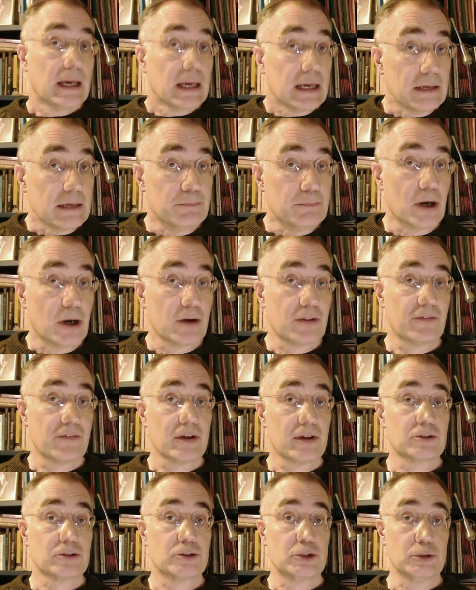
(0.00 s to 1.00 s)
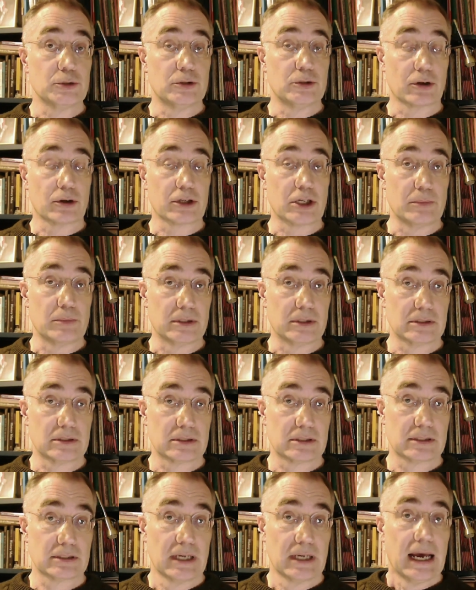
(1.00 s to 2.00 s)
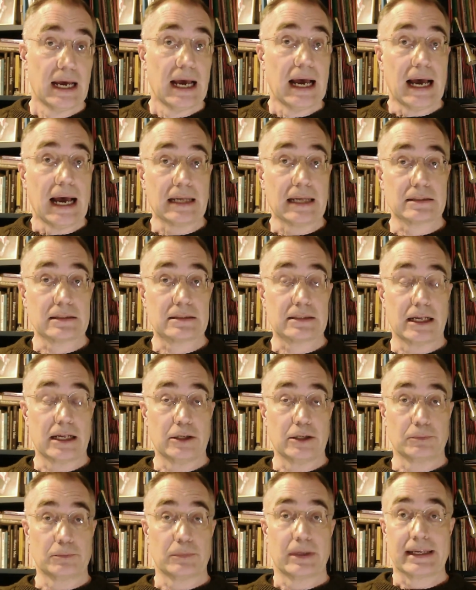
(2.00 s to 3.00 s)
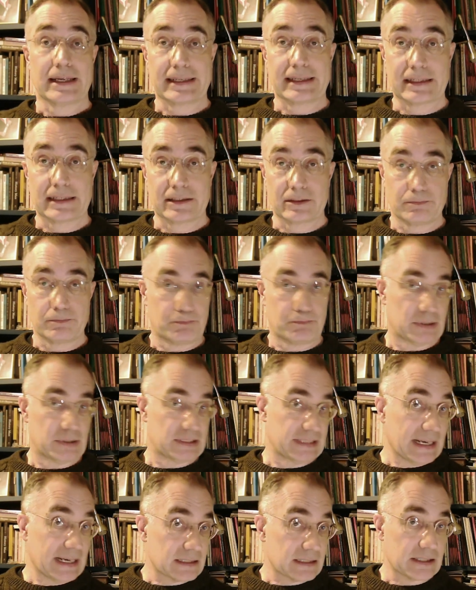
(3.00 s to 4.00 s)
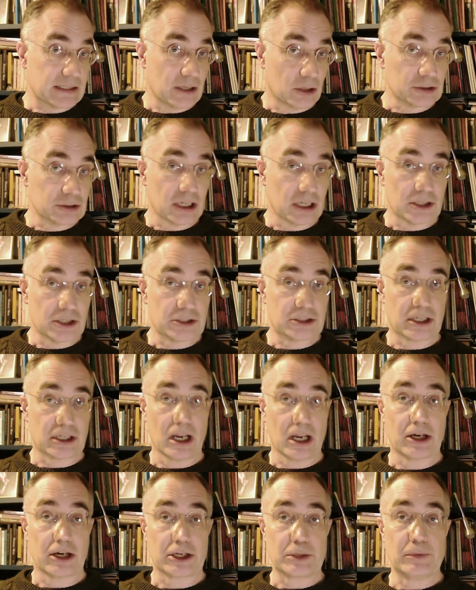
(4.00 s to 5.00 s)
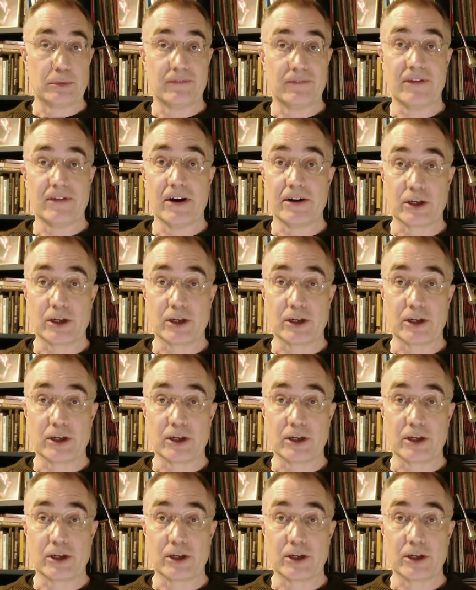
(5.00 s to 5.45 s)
In both of those two documents, Anselm presents the ontological argument very